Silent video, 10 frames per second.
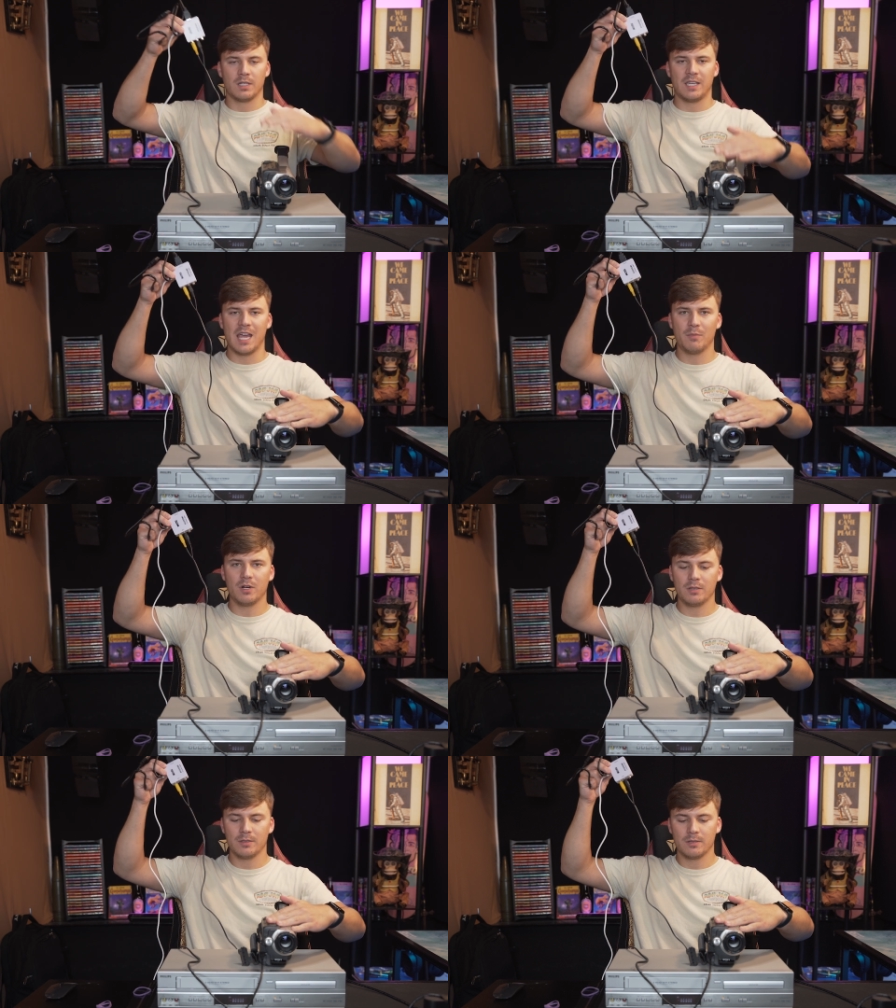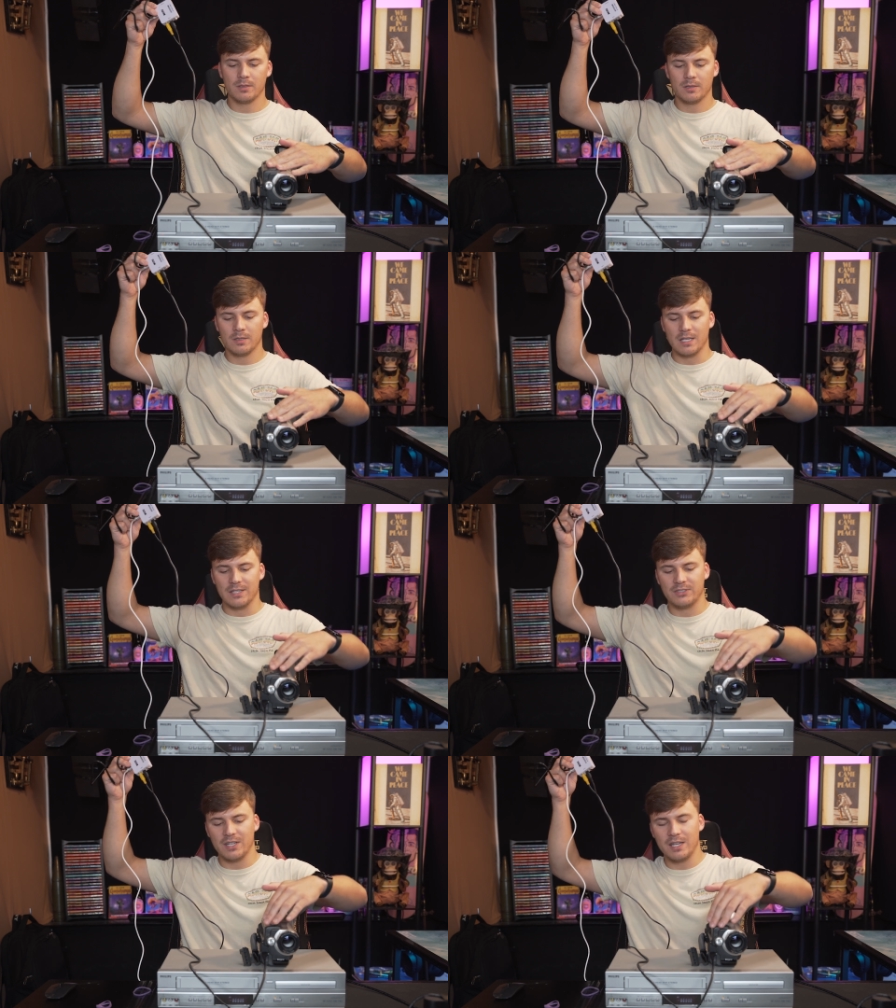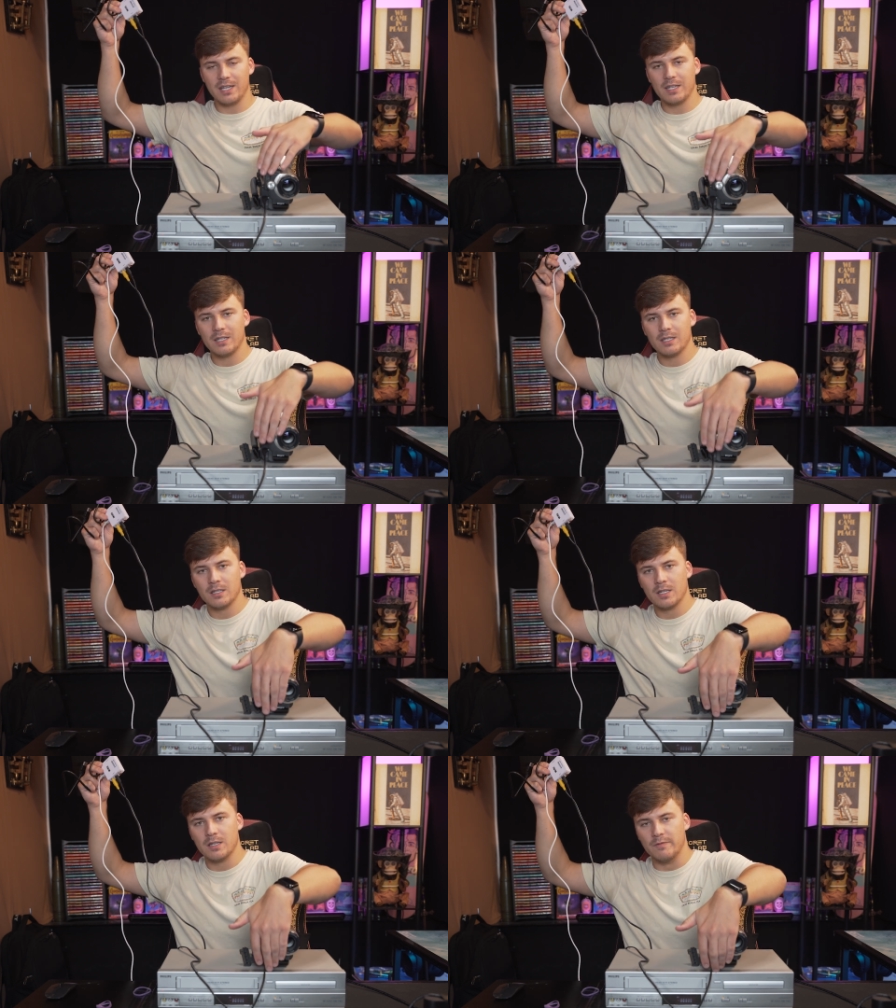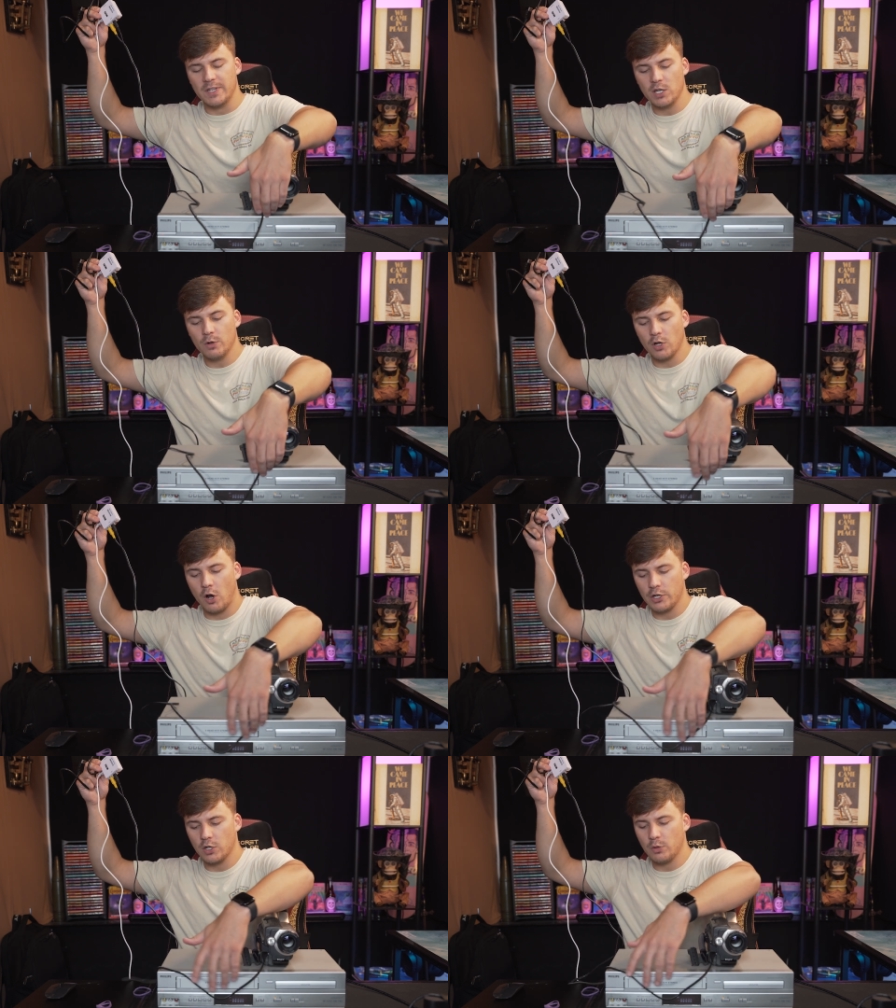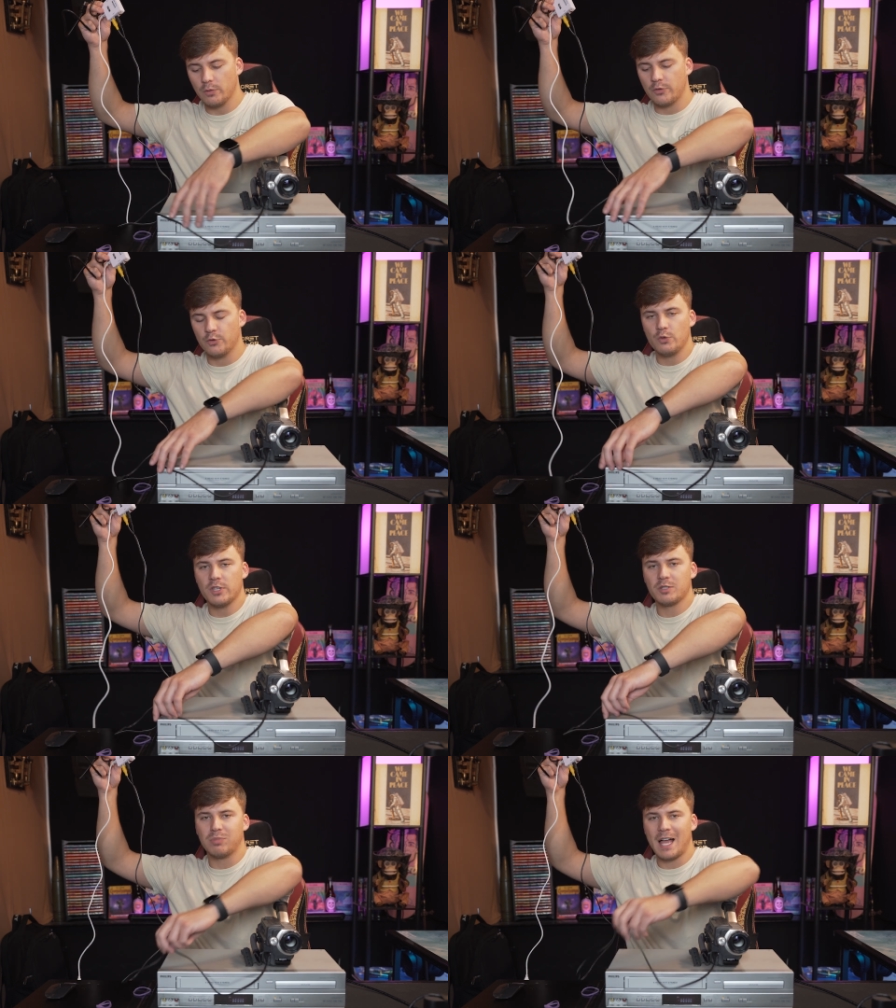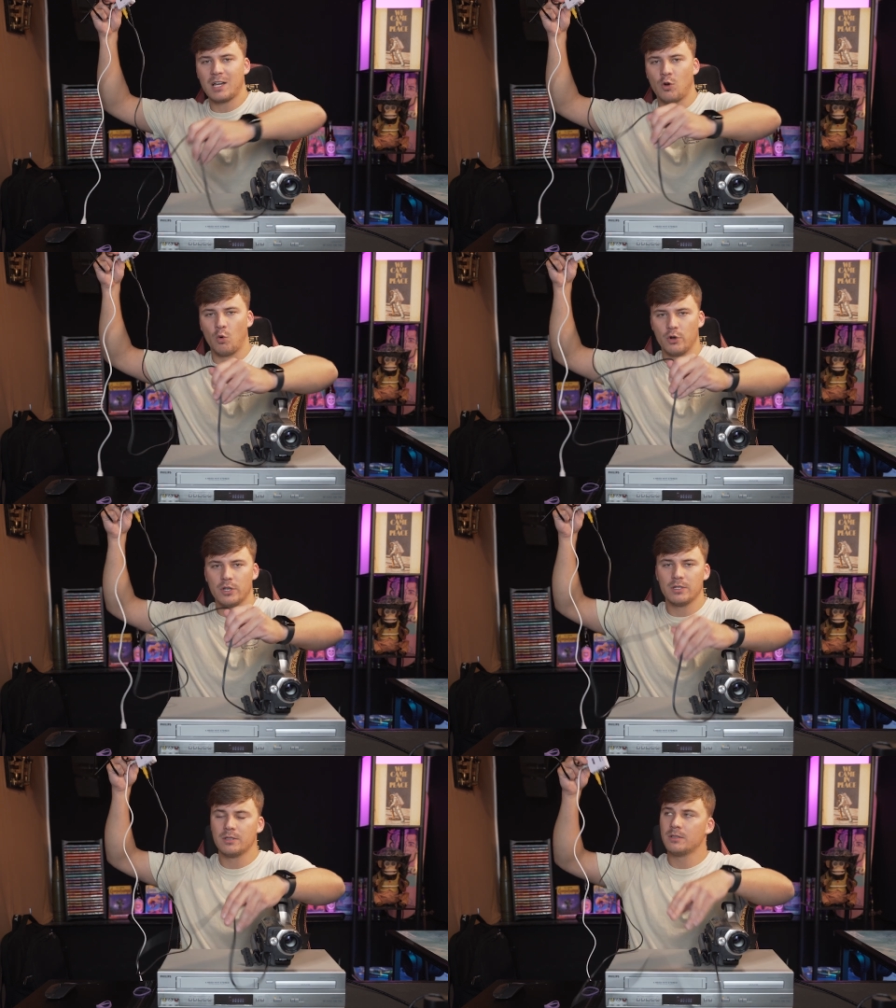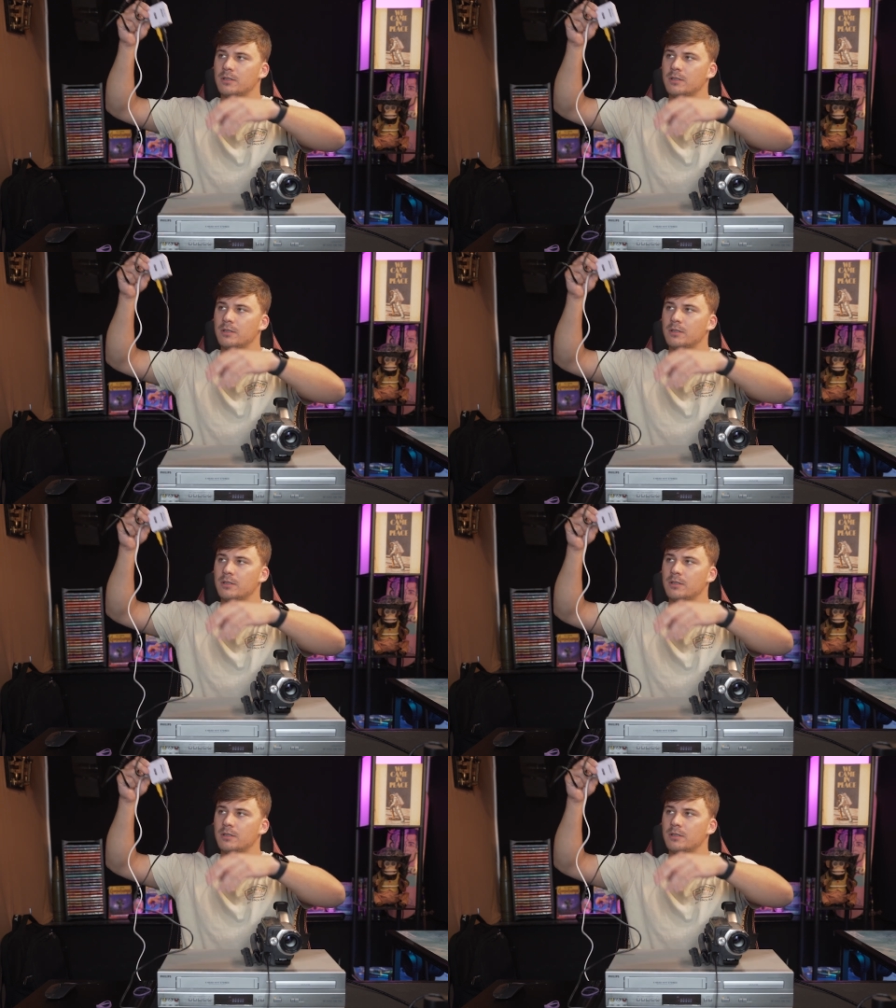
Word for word: Camera is sending video and audio through this black cord